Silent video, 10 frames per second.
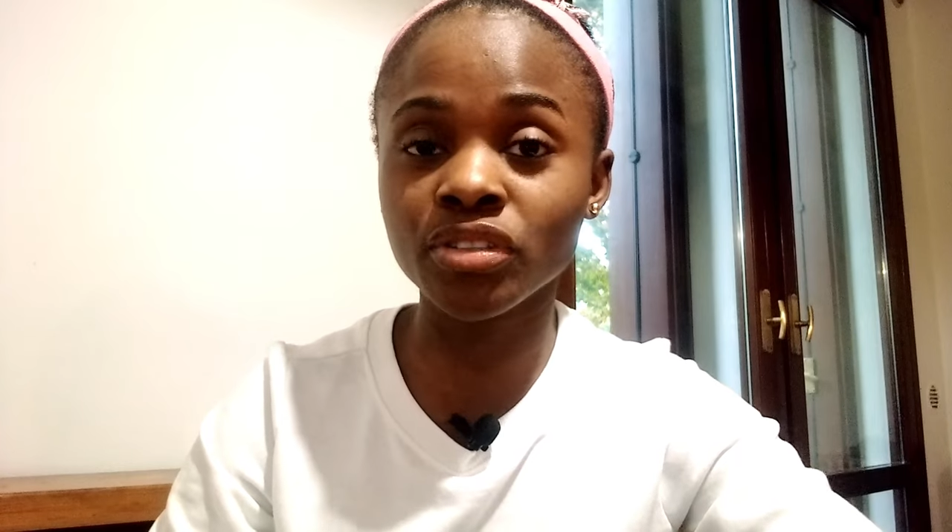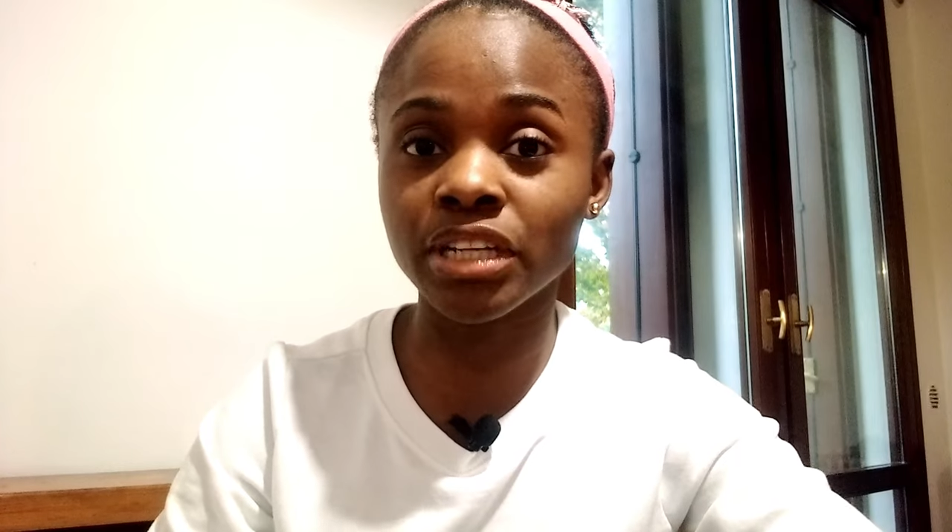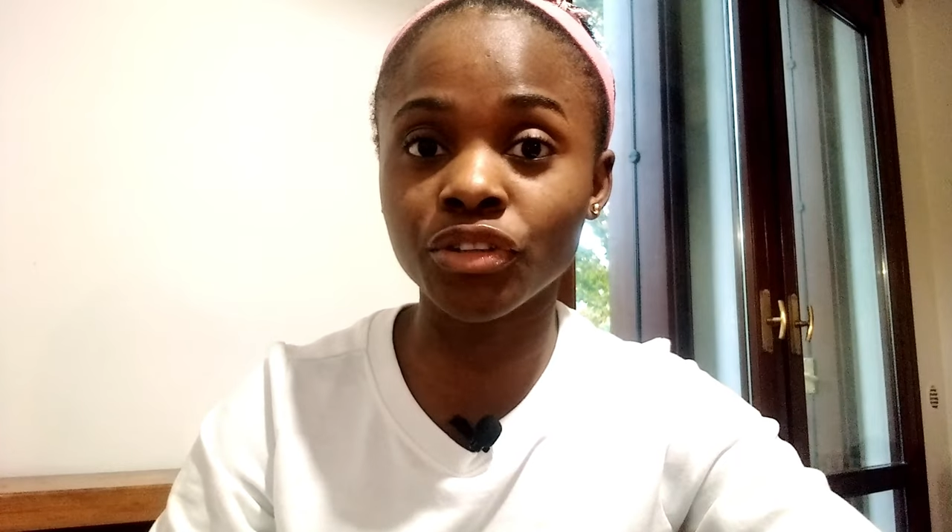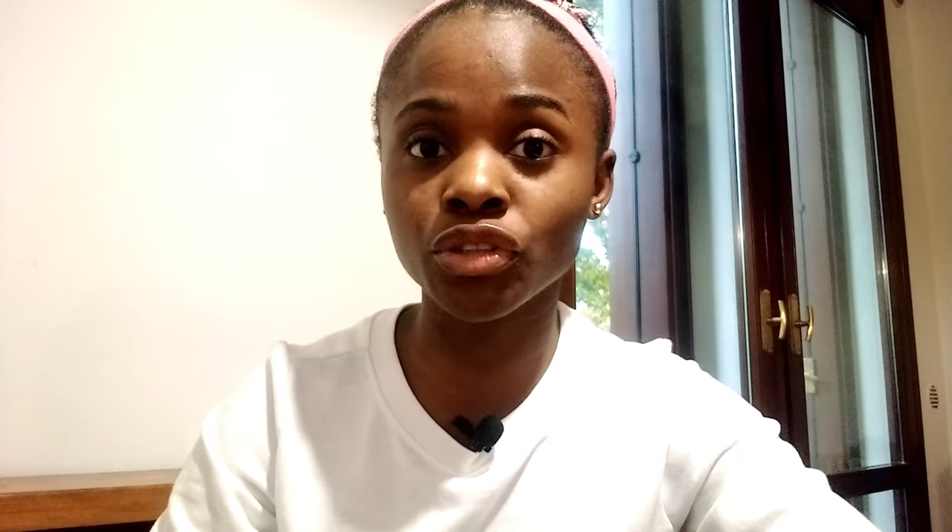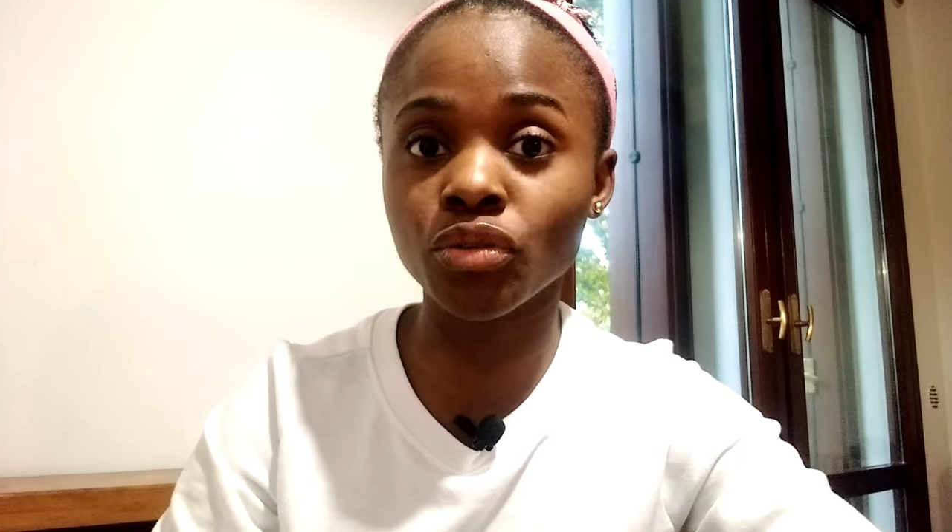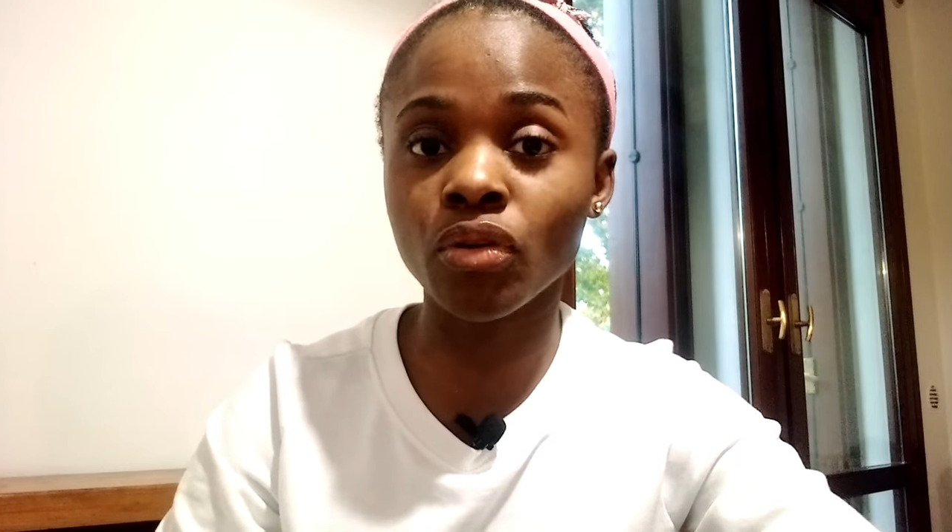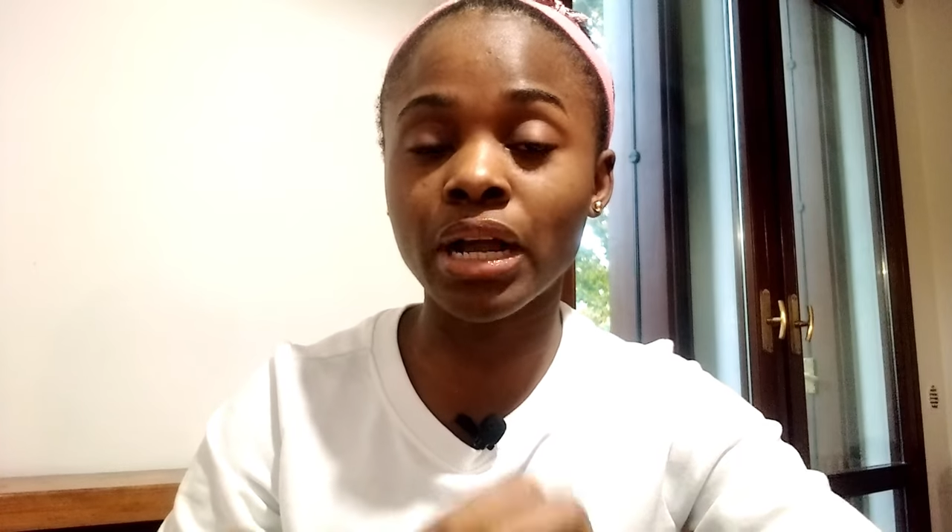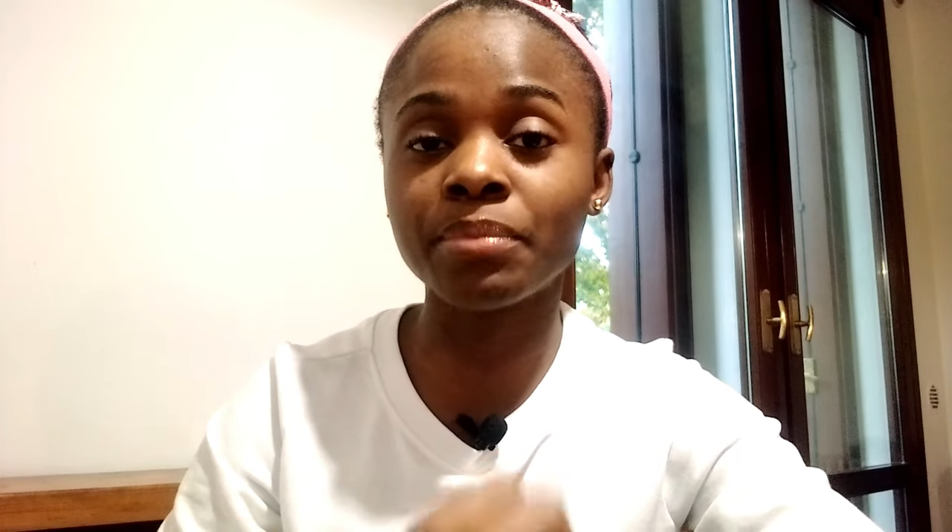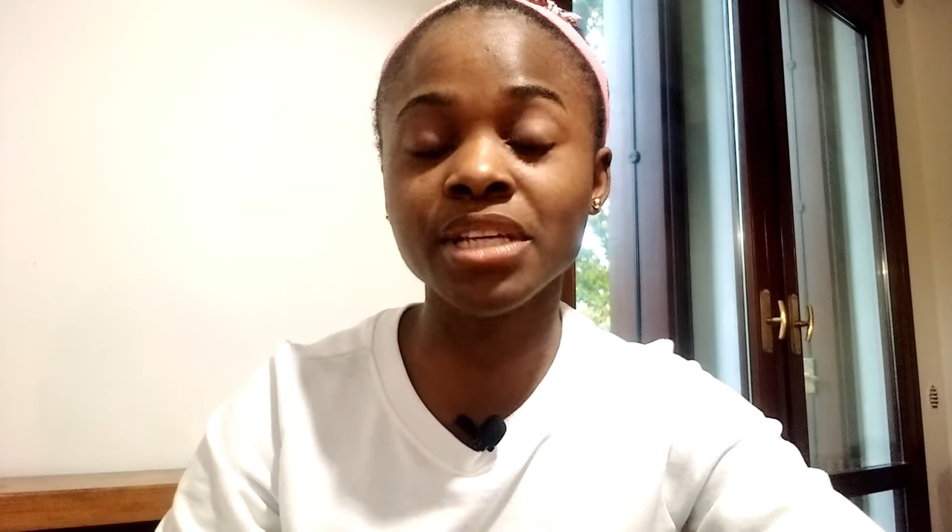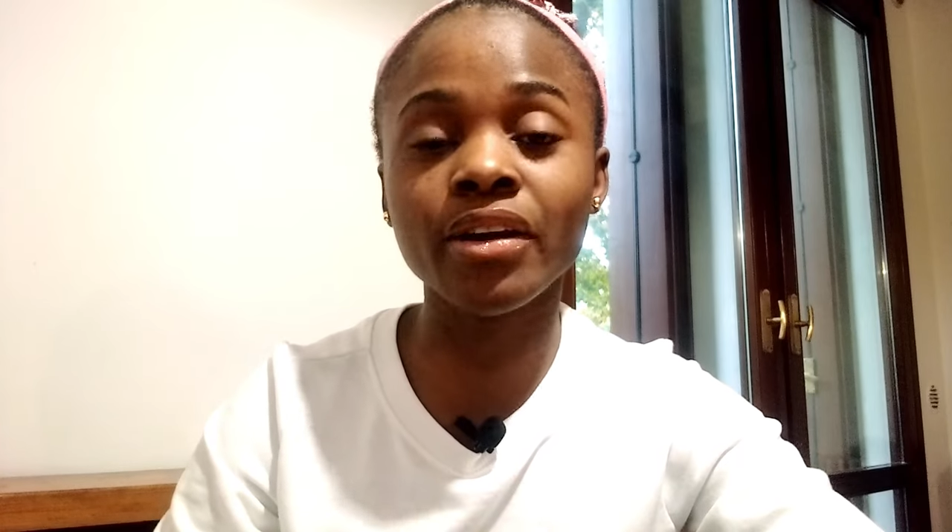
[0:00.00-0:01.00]
that don't know,
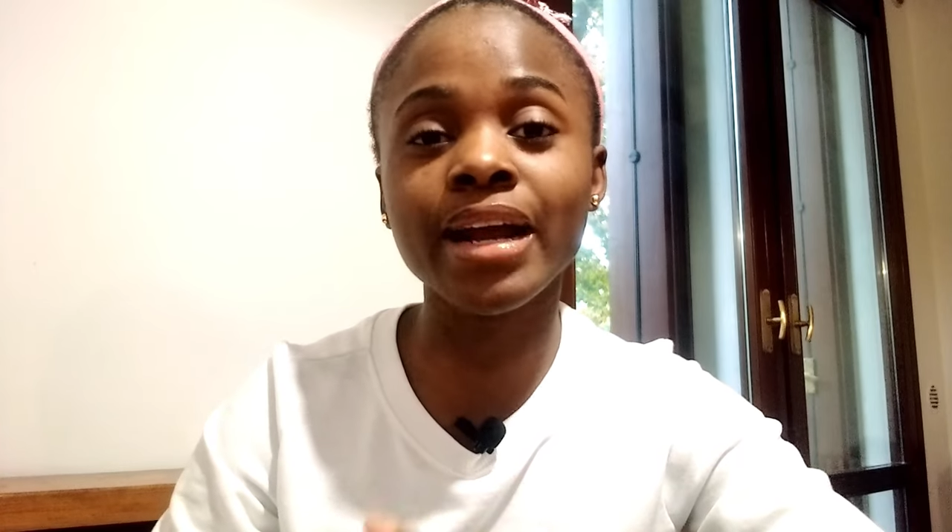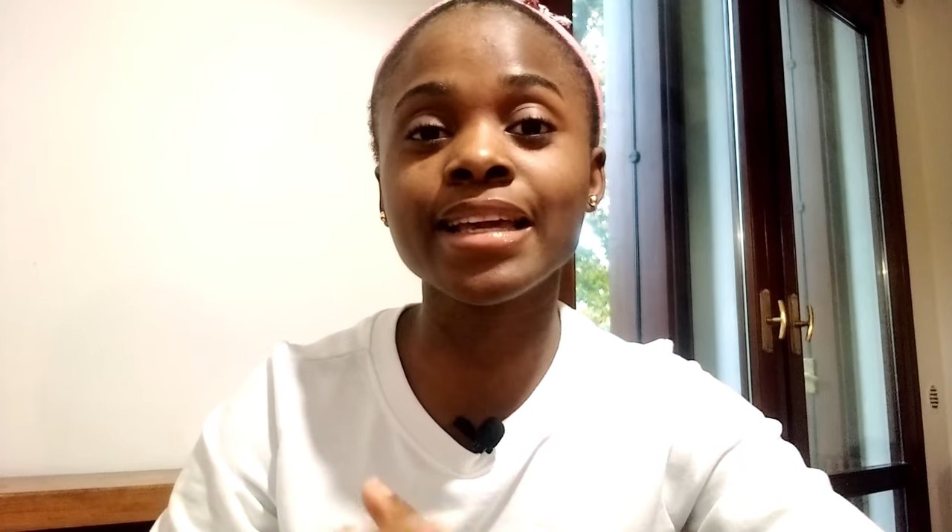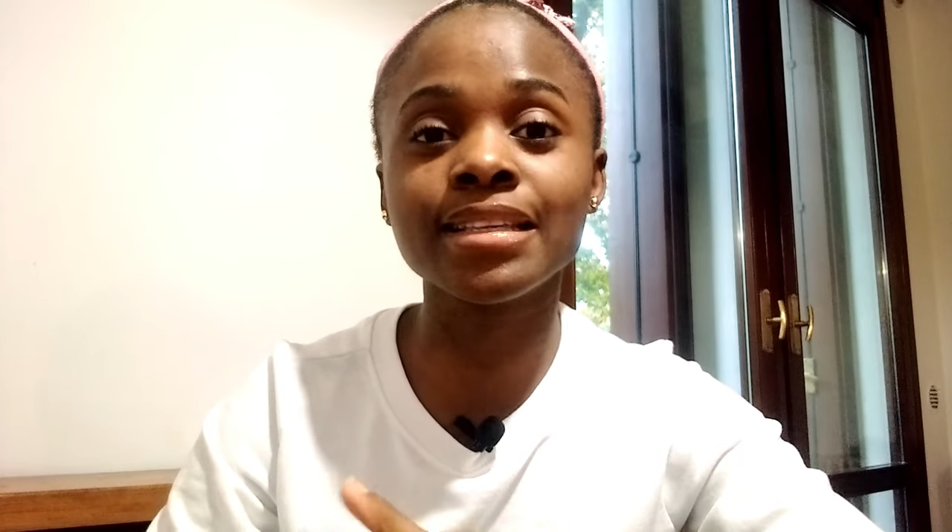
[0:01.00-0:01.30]
Capterra